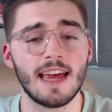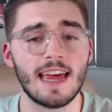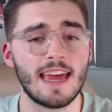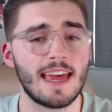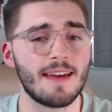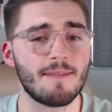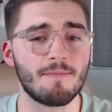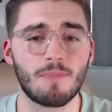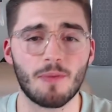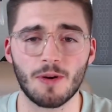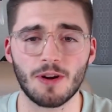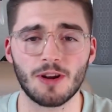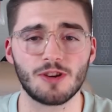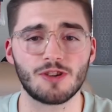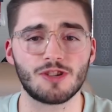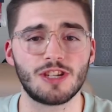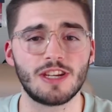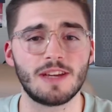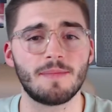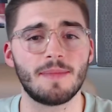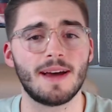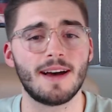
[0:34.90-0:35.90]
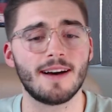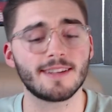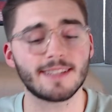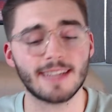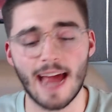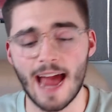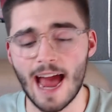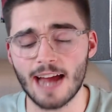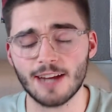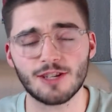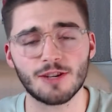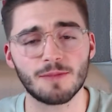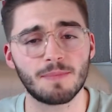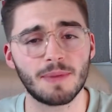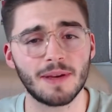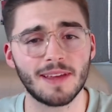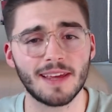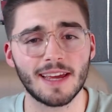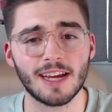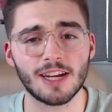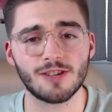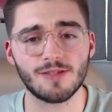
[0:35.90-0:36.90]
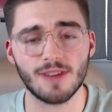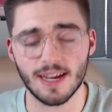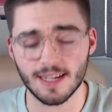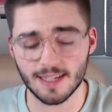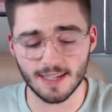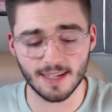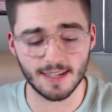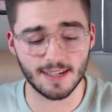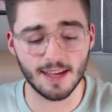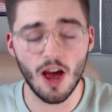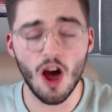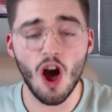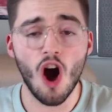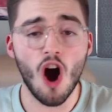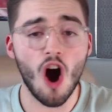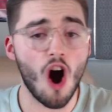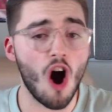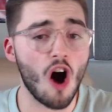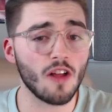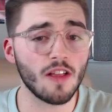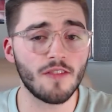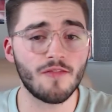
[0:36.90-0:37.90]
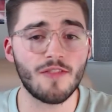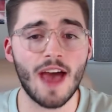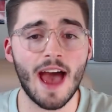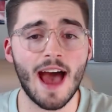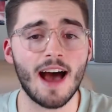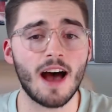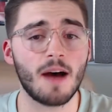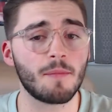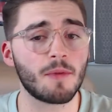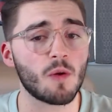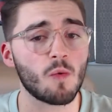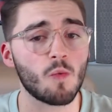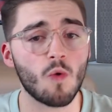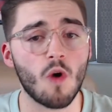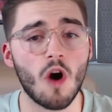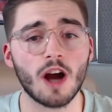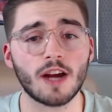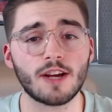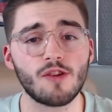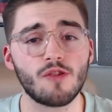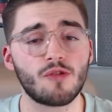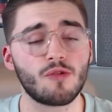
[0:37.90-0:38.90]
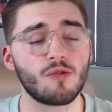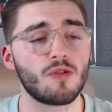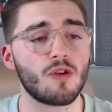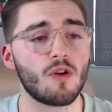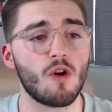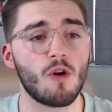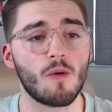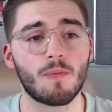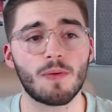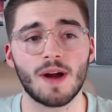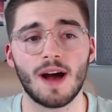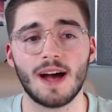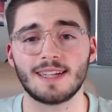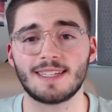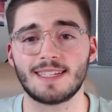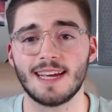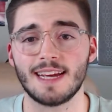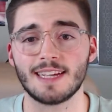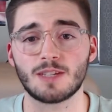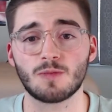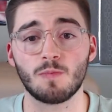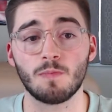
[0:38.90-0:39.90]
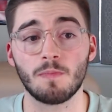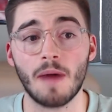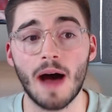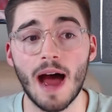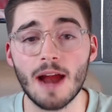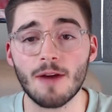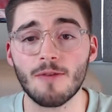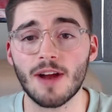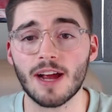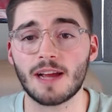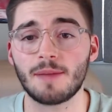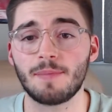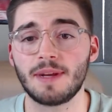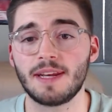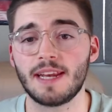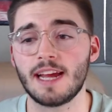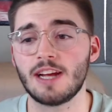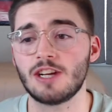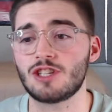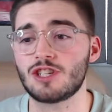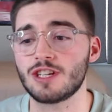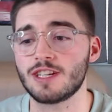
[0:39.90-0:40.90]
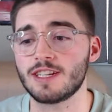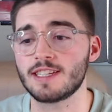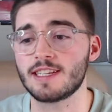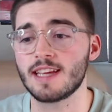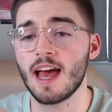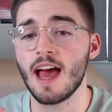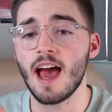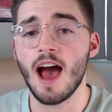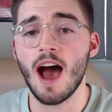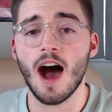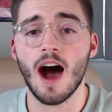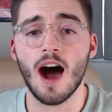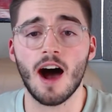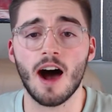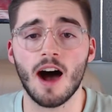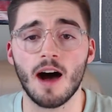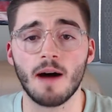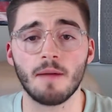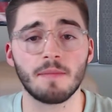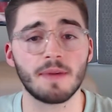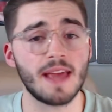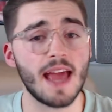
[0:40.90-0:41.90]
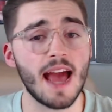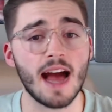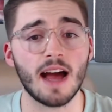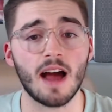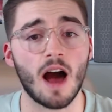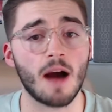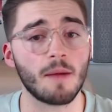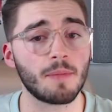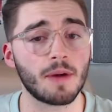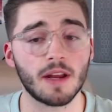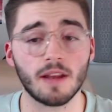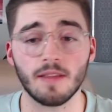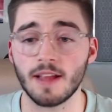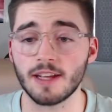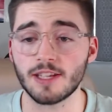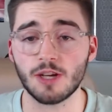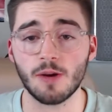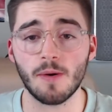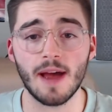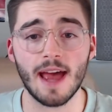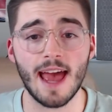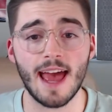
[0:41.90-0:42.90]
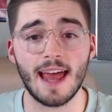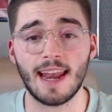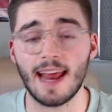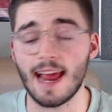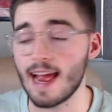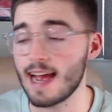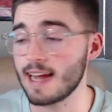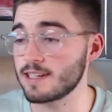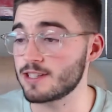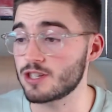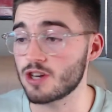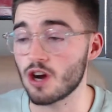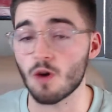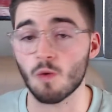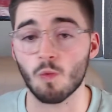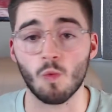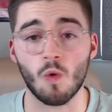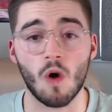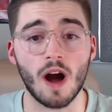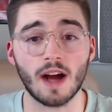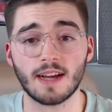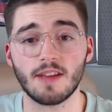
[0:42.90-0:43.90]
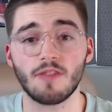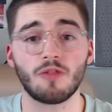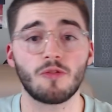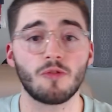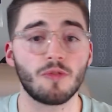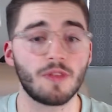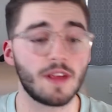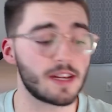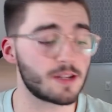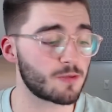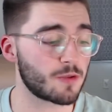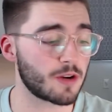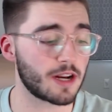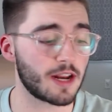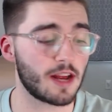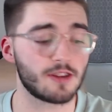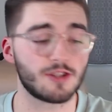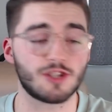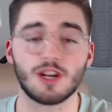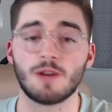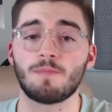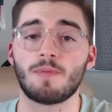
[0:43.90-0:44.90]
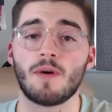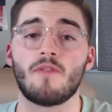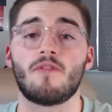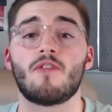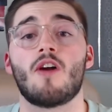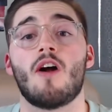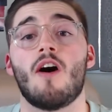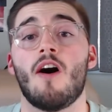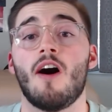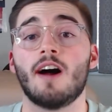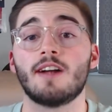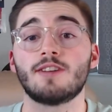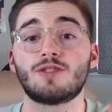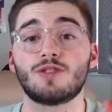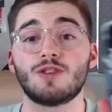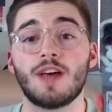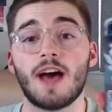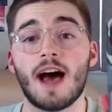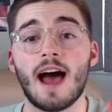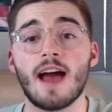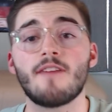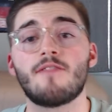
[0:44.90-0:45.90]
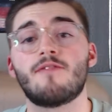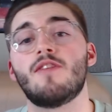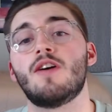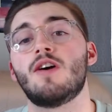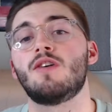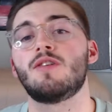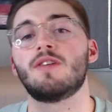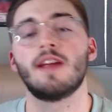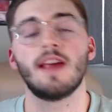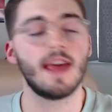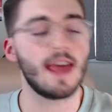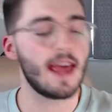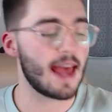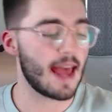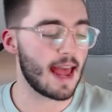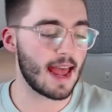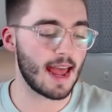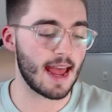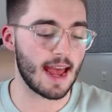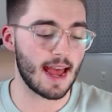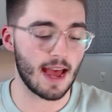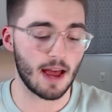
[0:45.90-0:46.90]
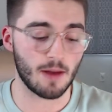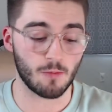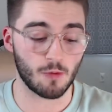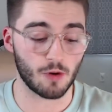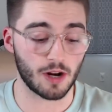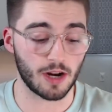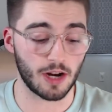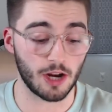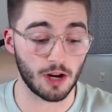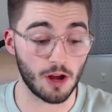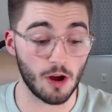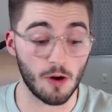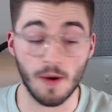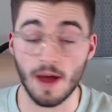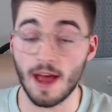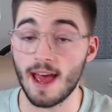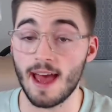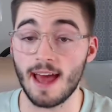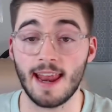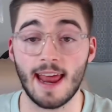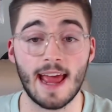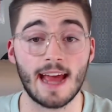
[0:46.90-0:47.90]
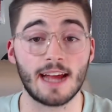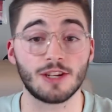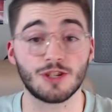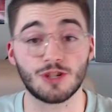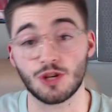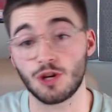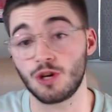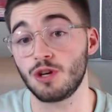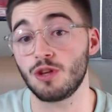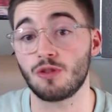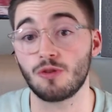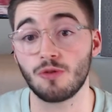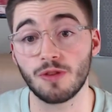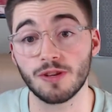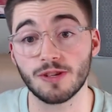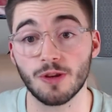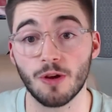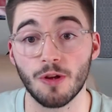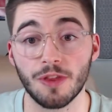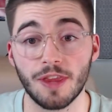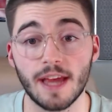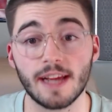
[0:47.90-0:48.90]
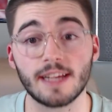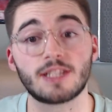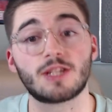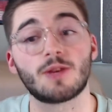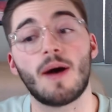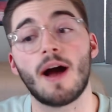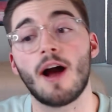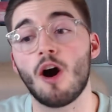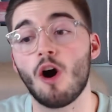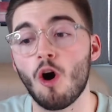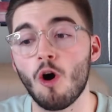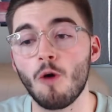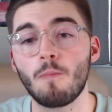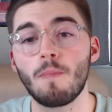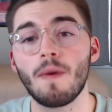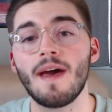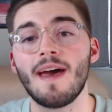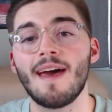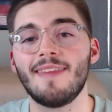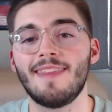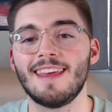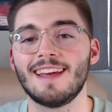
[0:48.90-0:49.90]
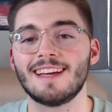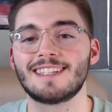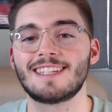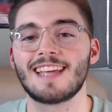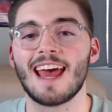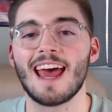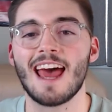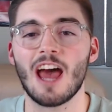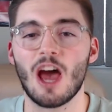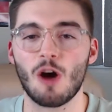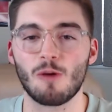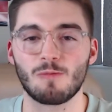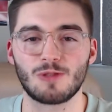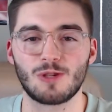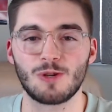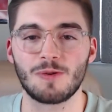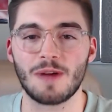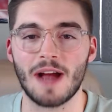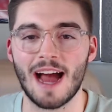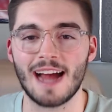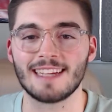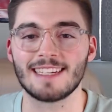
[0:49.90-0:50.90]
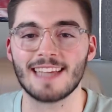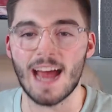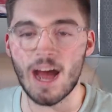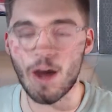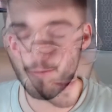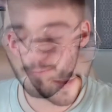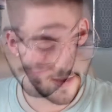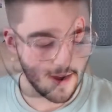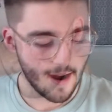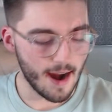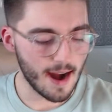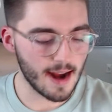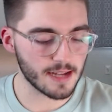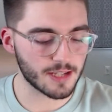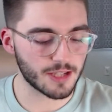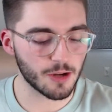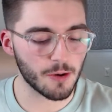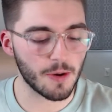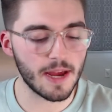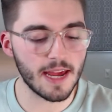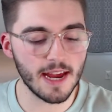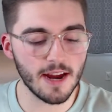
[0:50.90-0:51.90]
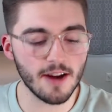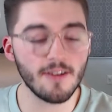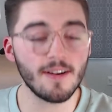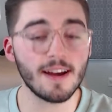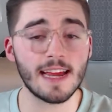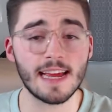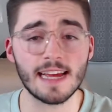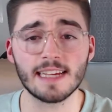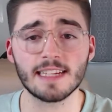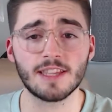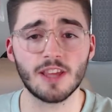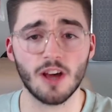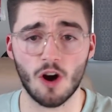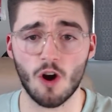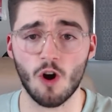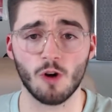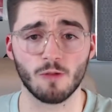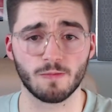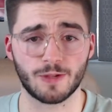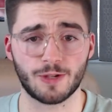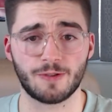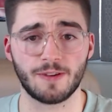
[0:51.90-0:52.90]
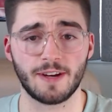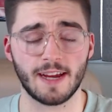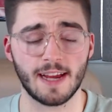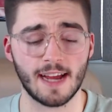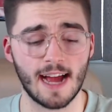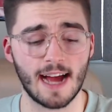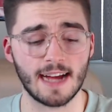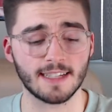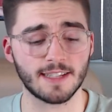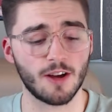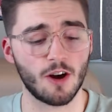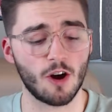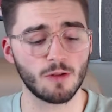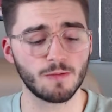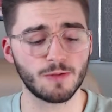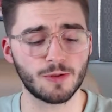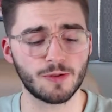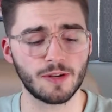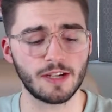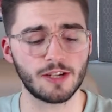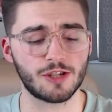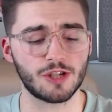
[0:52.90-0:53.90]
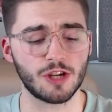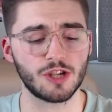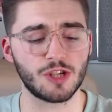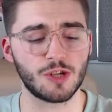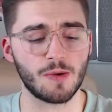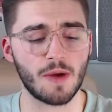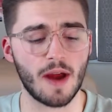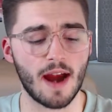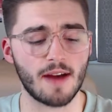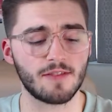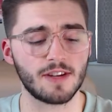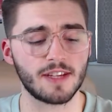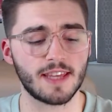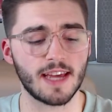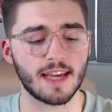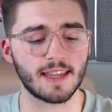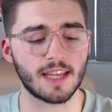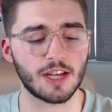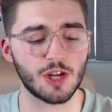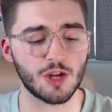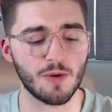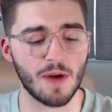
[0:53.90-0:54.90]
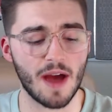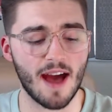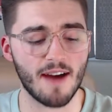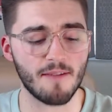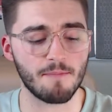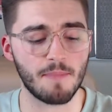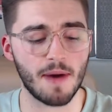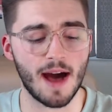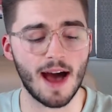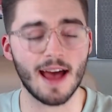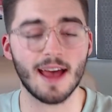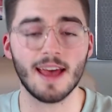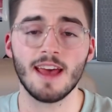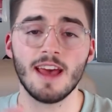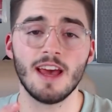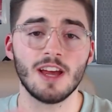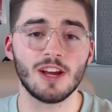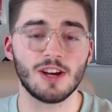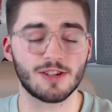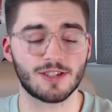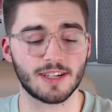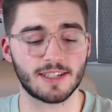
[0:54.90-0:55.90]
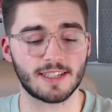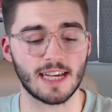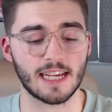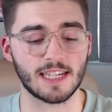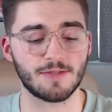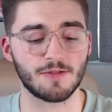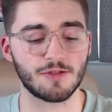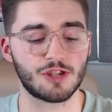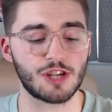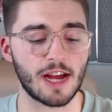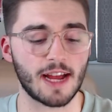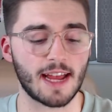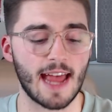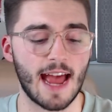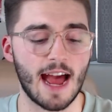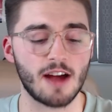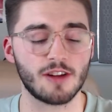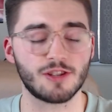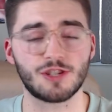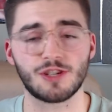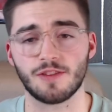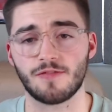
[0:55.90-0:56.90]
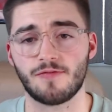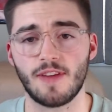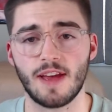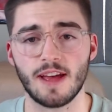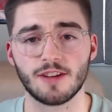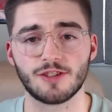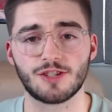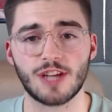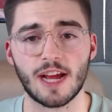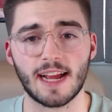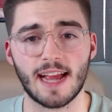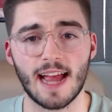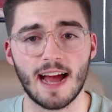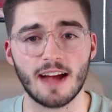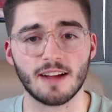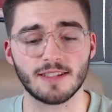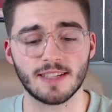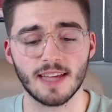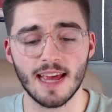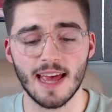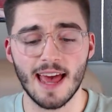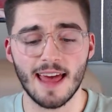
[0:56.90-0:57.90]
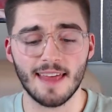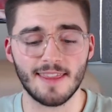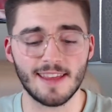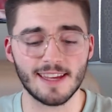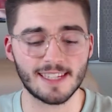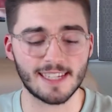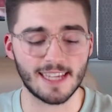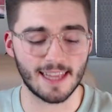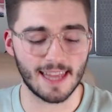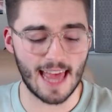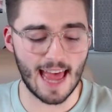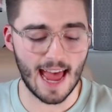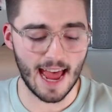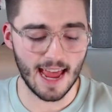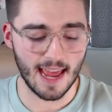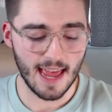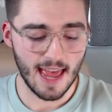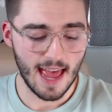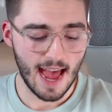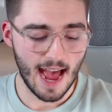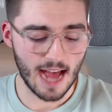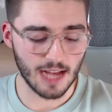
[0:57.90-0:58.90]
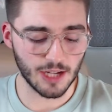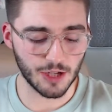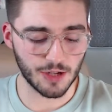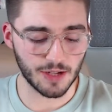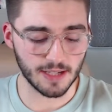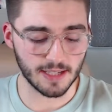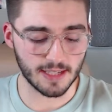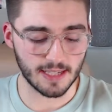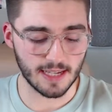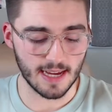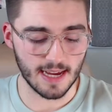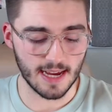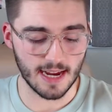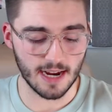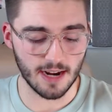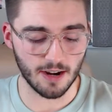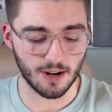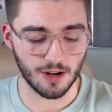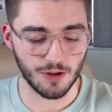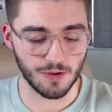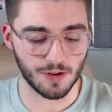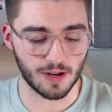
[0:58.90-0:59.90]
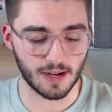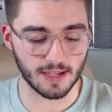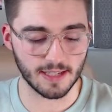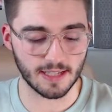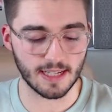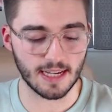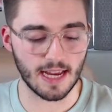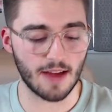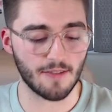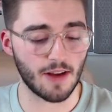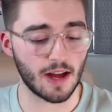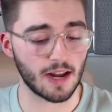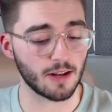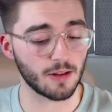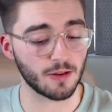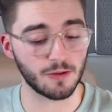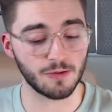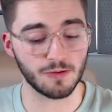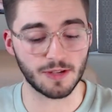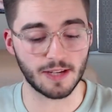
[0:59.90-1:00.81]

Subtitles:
import your Gmails, add your billing addresses, all of that. I'm gonna walk you through the whole process, my recommendations. Let's go ahead and start walking through this. We're gonna jump over onto the iPhone and we're gonna go ahead and show you through this whole thing. So I hope this helps you guys out. All right, so here is the home screen, guys. The home screen shows you everything that you have bought, your successful checkouts, your failed checkouts, this and that. As you can see here, you can see I've got a loose